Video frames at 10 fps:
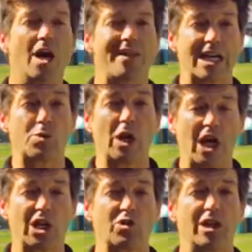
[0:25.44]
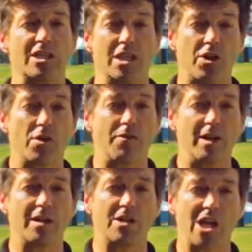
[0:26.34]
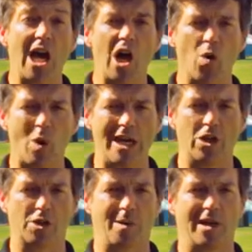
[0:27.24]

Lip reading: And that's why I created the Fitness and Weight Loss